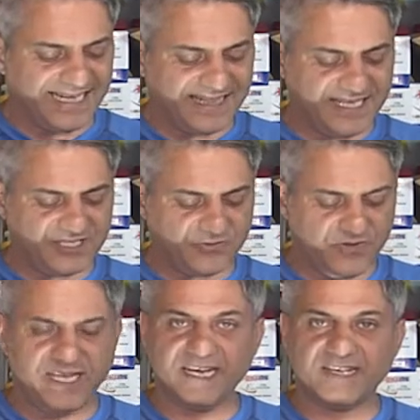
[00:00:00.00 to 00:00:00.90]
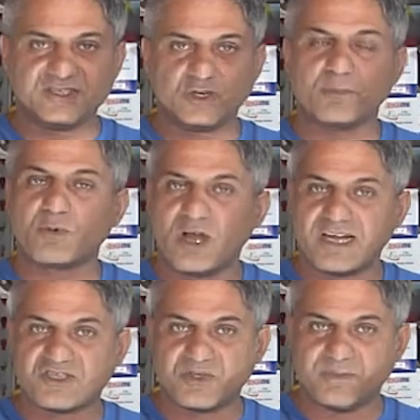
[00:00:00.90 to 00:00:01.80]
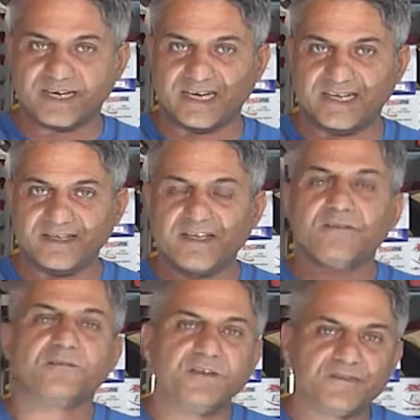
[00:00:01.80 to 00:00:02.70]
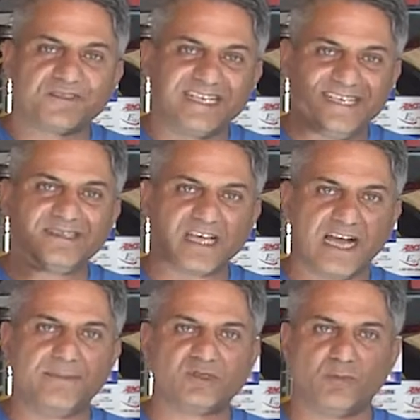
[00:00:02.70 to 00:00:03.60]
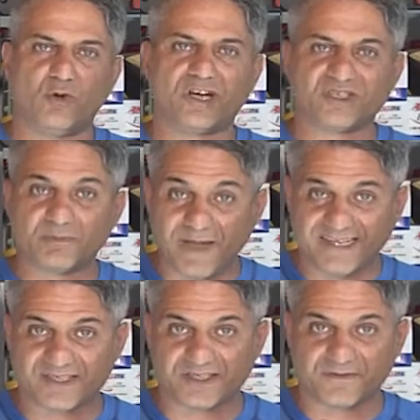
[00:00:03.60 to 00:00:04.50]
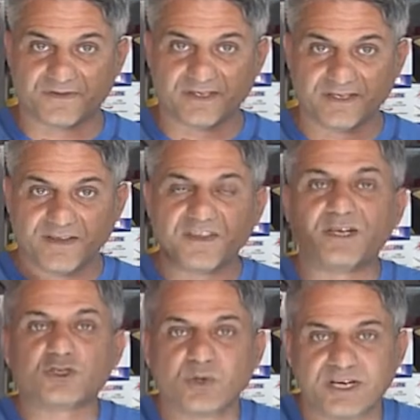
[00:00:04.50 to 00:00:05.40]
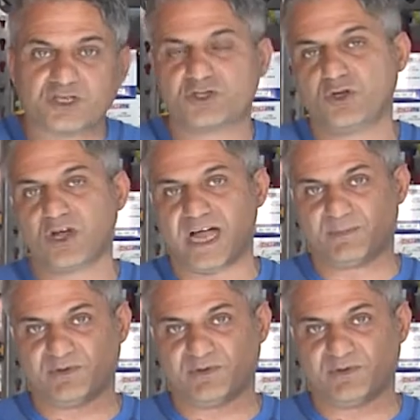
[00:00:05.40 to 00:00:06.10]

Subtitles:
These fittings are approximately 15 times more expensive than a traditional copper